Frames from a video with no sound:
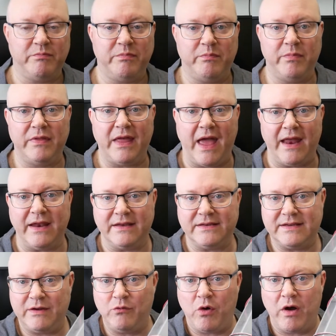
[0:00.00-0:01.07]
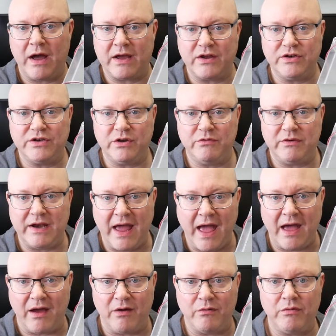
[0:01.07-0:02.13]
then and see what I could do
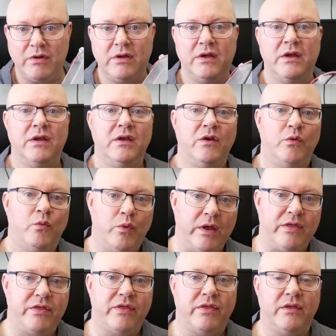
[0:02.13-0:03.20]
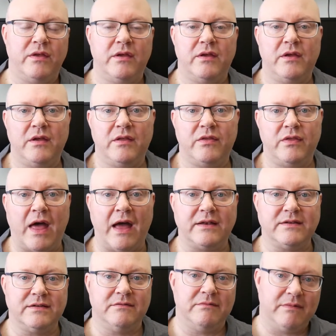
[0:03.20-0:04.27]
now with
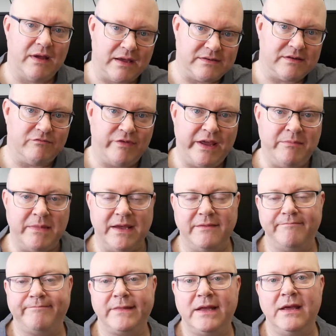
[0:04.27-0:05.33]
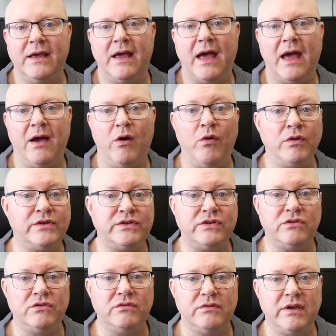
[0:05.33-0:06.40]
that as a remit.
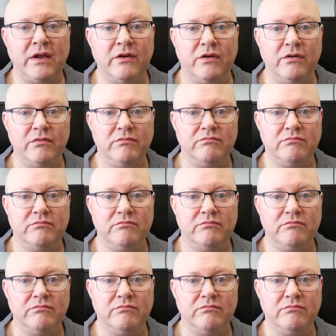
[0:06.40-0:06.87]
Also, you know,